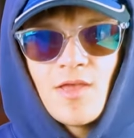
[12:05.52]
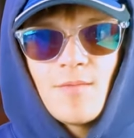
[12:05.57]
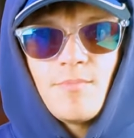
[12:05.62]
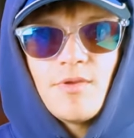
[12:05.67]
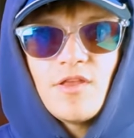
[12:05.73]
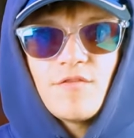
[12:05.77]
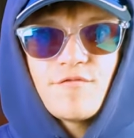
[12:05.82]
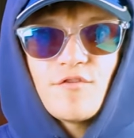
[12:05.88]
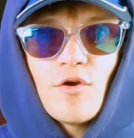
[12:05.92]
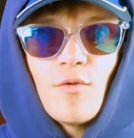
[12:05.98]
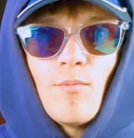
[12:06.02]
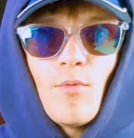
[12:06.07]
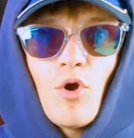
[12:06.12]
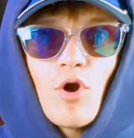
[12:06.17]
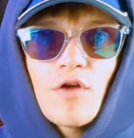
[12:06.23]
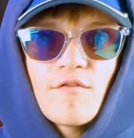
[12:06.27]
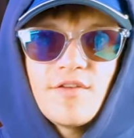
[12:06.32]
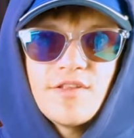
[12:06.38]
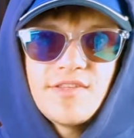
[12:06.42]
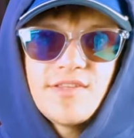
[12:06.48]
But if you're
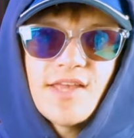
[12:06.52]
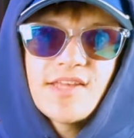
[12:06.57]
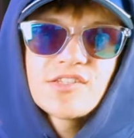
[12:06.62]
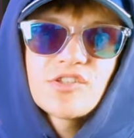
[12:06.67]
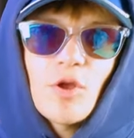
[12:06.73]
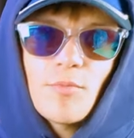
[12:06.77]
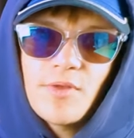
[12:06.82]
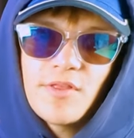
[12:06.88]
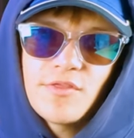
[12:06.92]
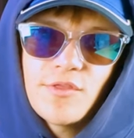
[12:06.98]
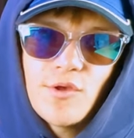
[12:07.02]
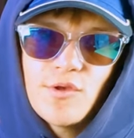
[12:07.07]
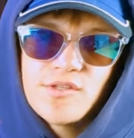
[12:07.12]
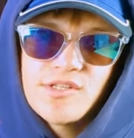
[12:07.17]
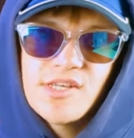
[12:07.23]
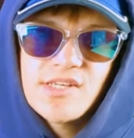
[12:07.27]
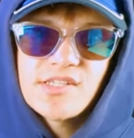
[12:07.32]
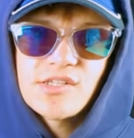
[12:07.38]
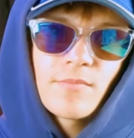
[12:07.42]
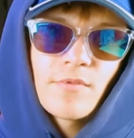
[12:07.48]
more of a desktop
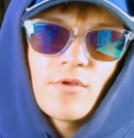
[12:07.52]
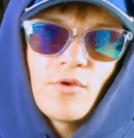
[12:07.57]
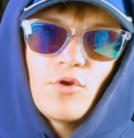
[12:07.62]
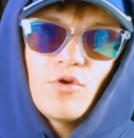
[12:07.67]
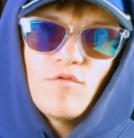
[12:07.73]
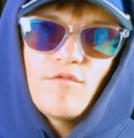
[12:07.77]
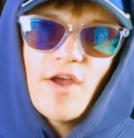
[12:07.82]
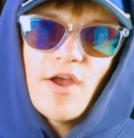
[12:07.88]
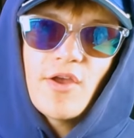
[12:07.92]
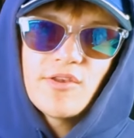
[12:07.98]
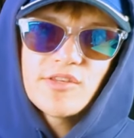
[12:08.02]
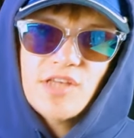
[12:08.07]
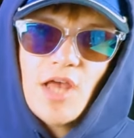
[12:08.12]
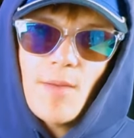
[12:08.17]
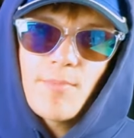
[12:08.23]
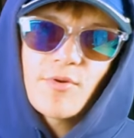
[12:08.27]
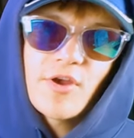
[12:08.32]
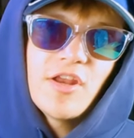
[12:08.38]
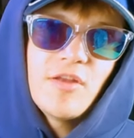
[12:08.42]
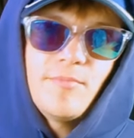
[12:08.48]
enthusiast who values
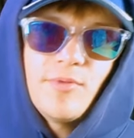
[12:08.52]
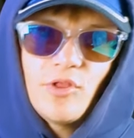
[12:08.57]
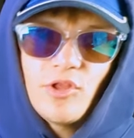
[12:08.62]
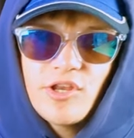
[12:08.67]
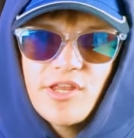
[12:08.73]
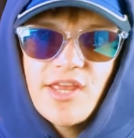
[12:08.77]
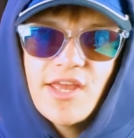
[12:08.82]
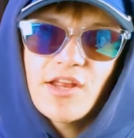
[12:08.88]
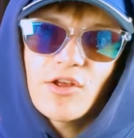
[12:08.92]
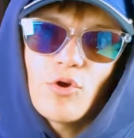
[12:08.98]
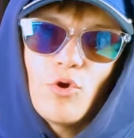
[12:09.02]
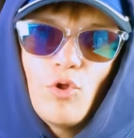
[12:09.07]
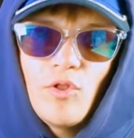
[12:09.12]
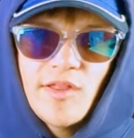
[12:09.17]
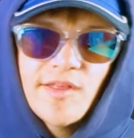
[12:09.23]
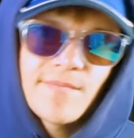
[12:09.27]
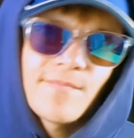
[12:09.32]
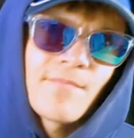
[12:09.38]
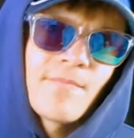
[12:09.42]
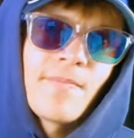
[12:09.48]
upgradability and
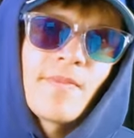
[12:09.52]
cooling,